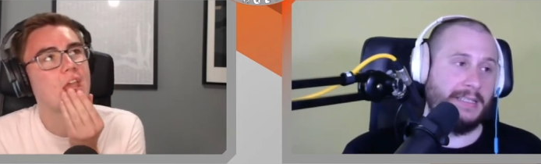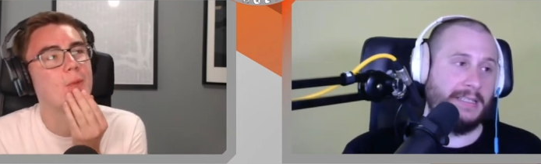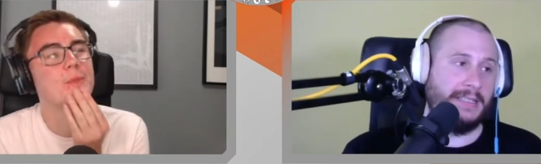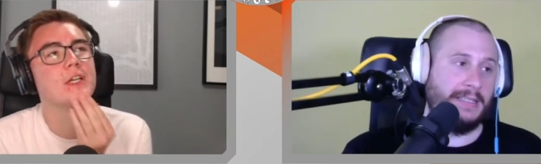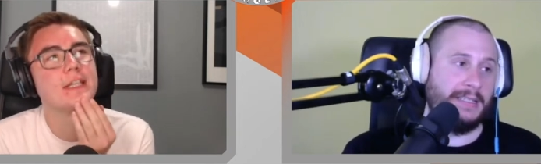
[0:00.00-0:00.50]
Speaker 1: I'm
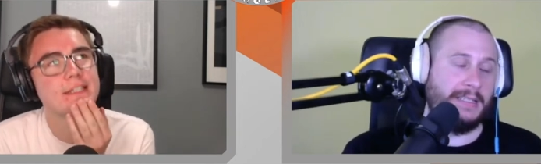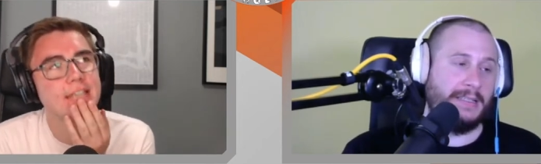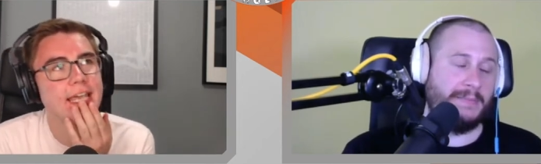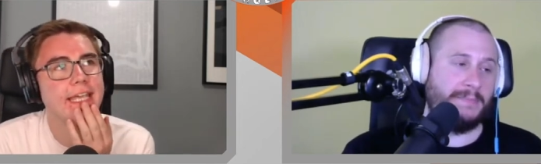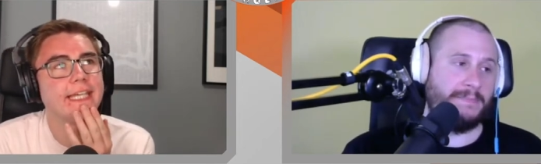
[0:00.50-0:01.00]
gonna
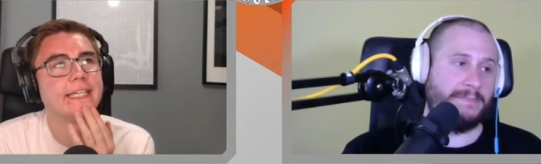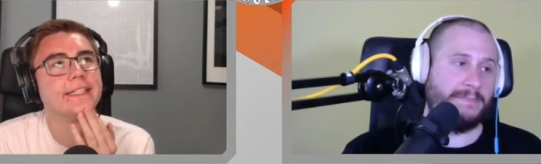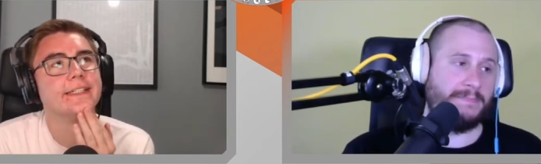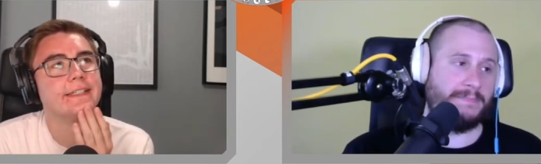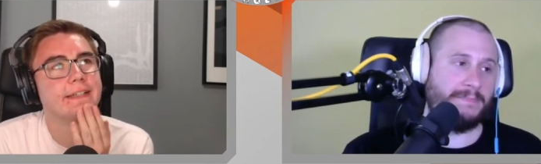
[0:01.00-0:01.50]
say
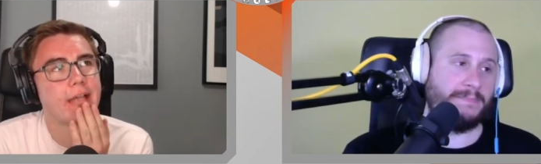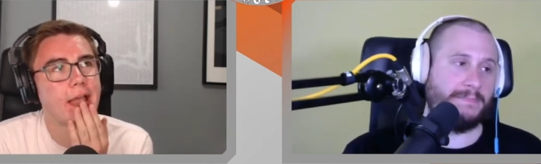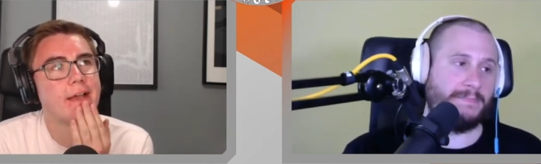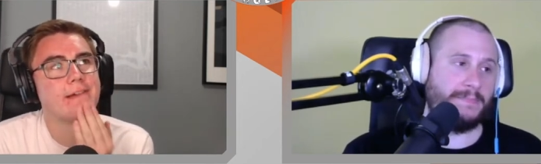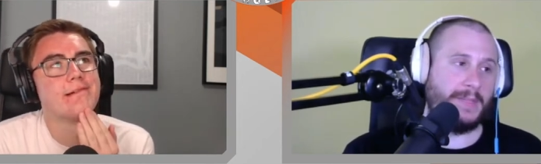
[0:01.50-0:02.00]

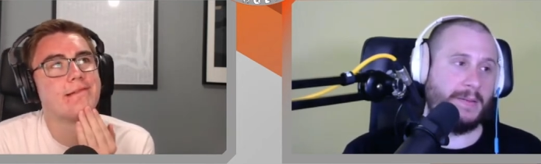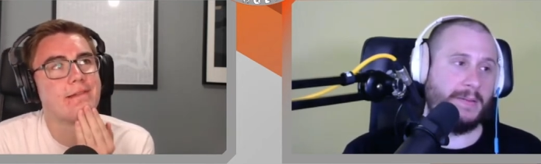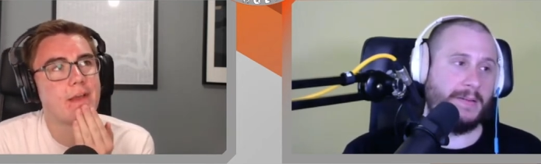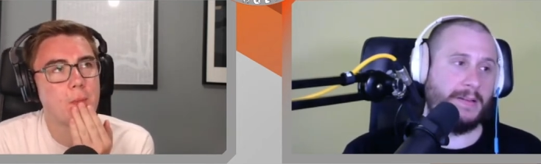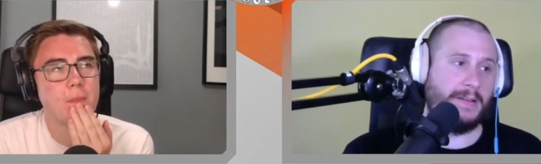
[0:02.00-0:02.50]

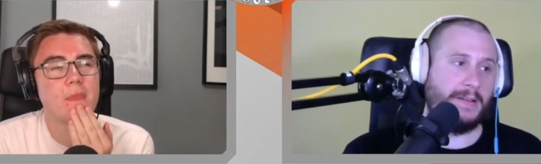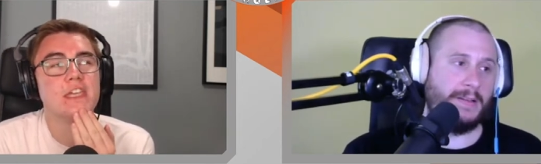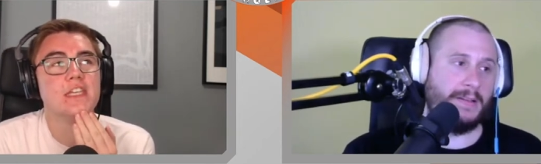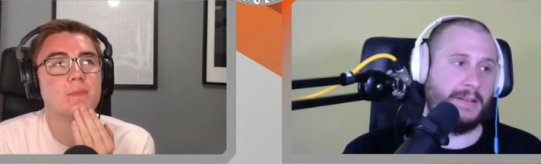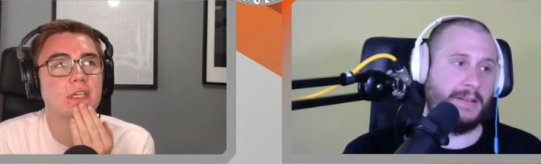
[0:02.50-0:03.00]

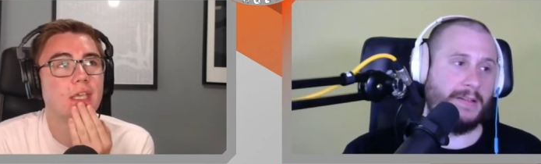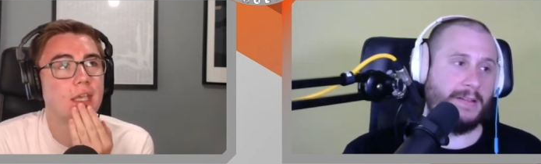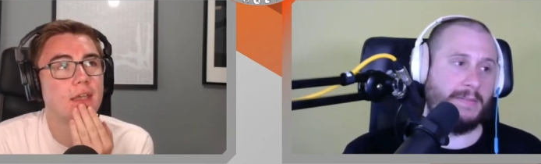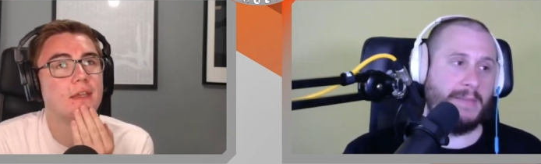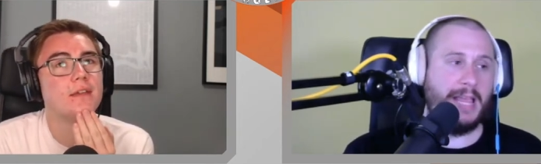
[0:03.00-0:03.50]
maybe.
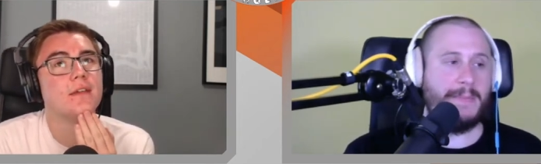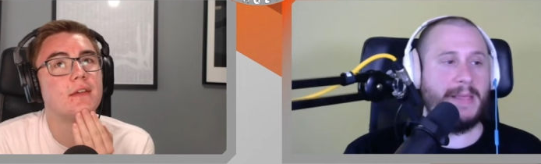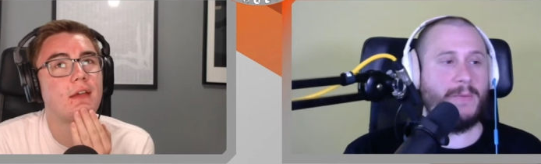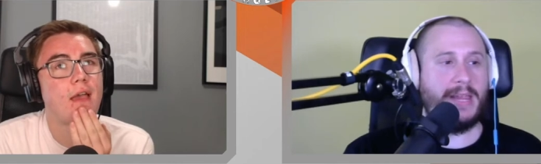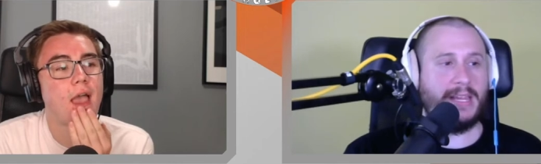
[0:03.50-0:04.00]

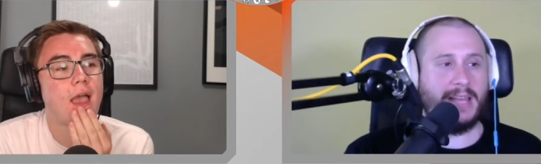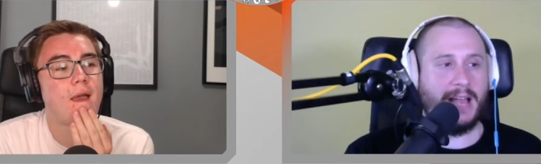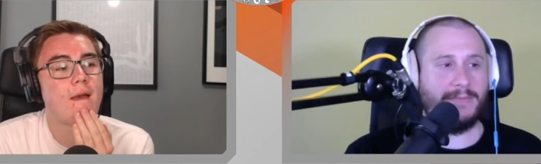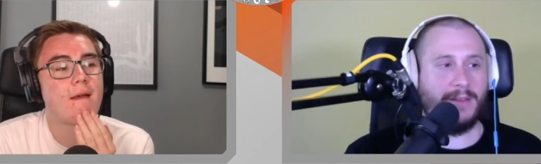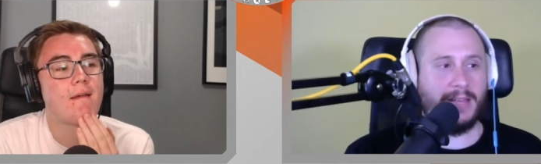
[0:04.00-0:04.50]
Maybe we could
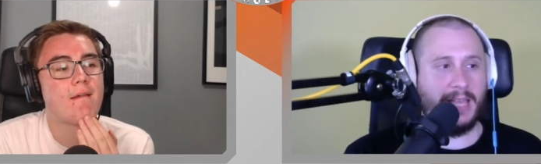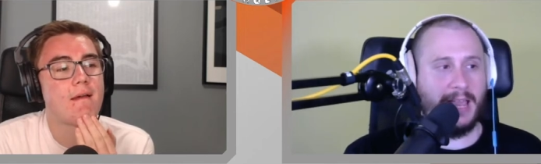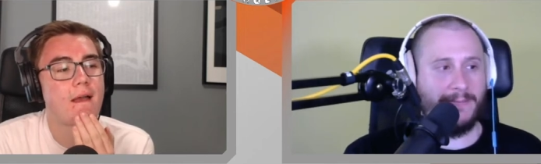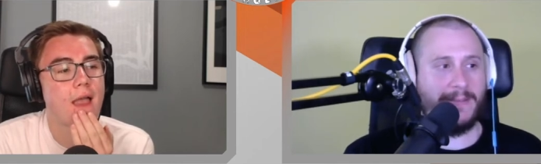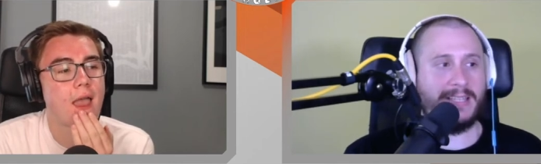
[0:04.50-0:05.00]
have like
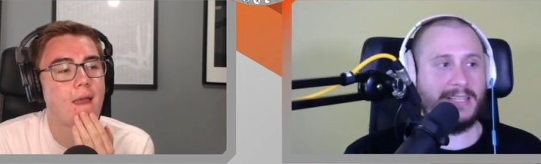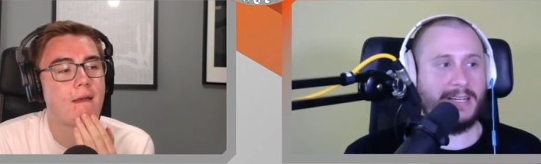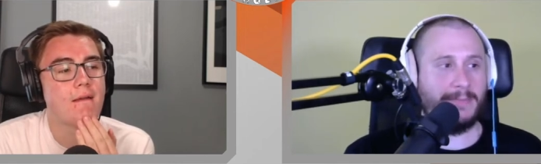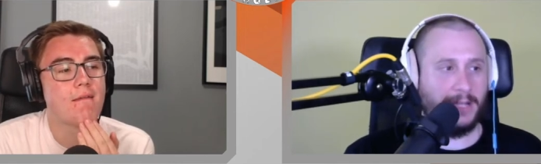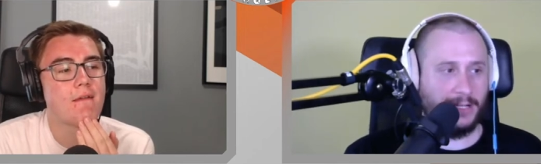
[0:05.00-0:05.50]
if it's an
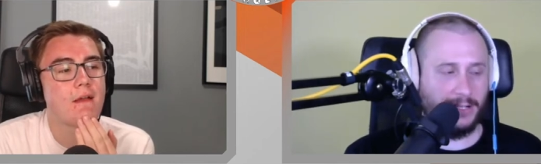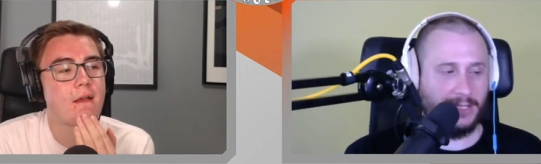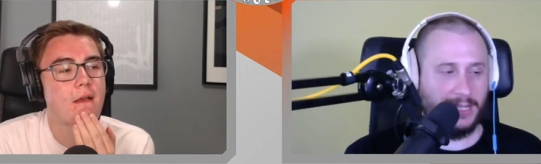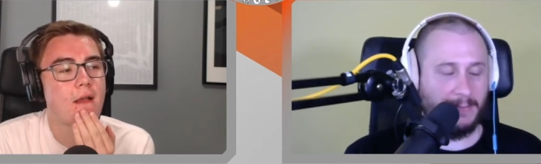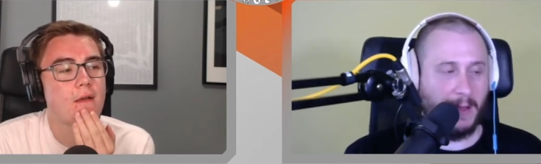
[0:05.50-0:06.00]

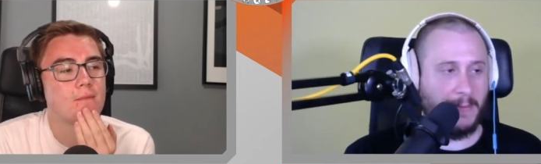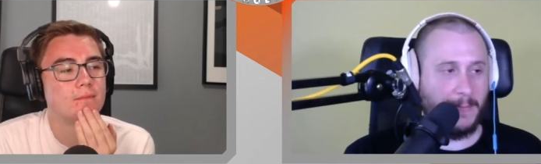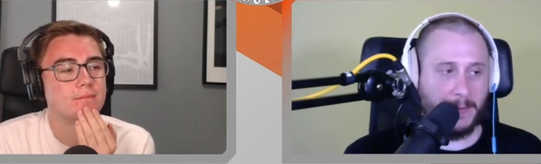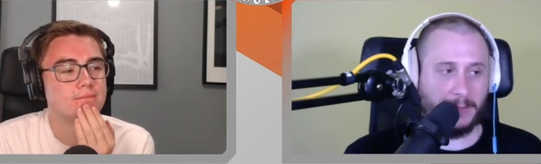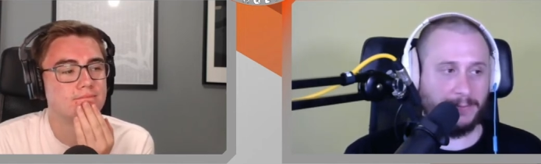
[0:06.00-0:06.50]
emergency, maybe
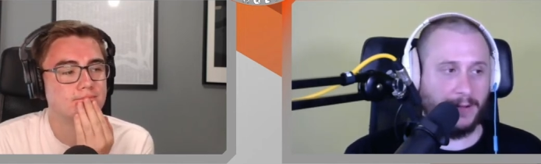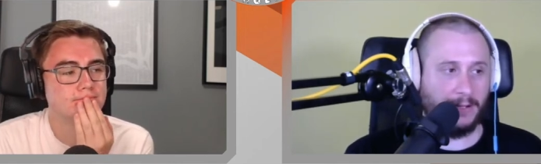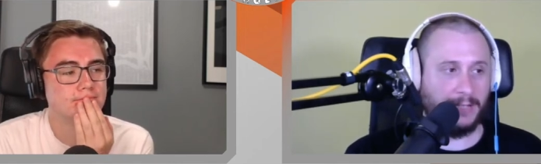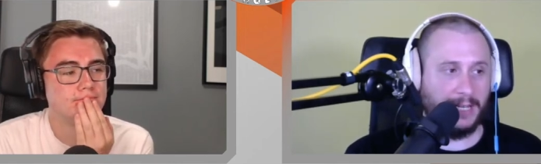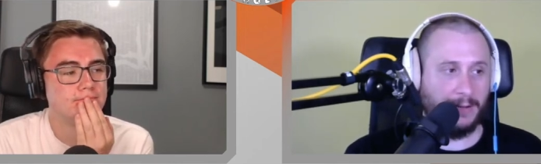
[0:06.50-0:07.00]
people could
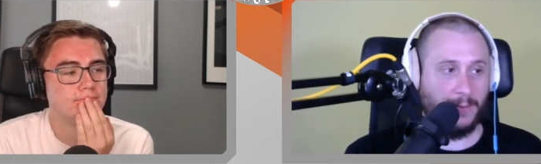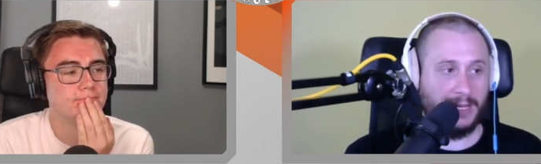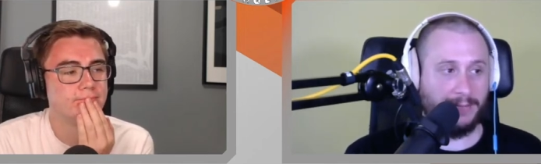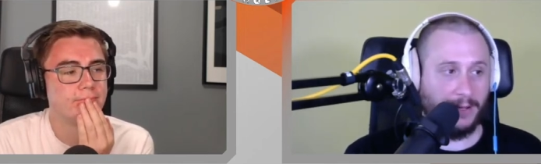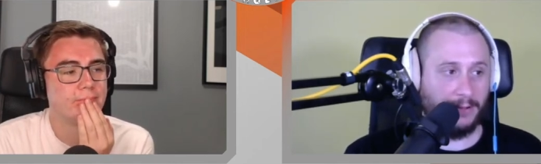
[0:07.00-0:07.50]
vote on it. We
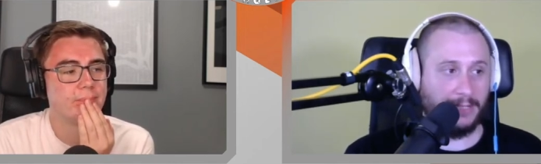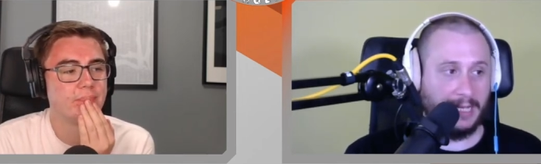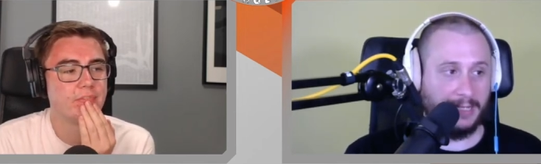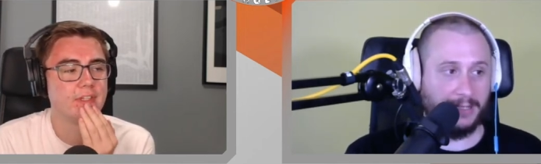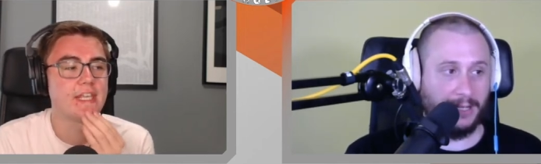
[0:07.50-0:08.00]
could vote on
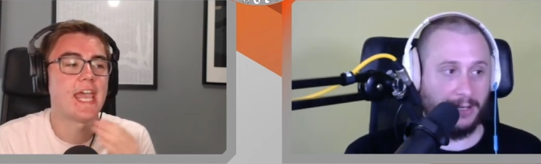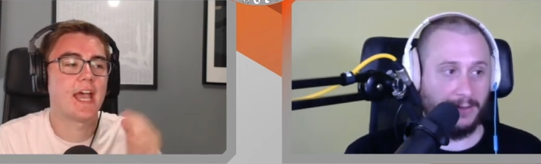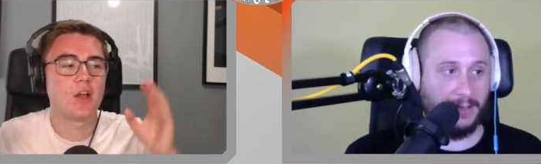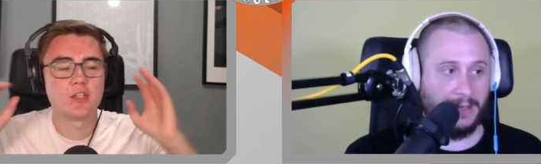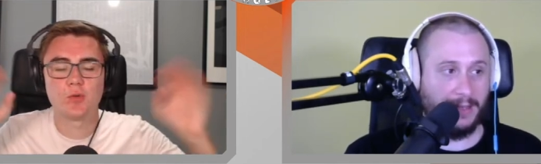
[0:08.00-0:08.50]
it. Yeah, you know.
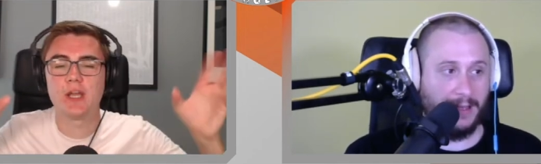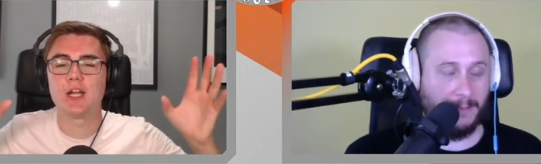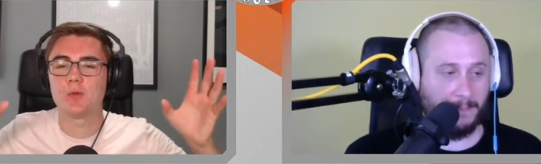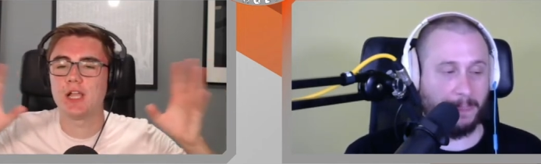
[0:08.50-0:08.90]
on
Speaker 2: Twitter we'll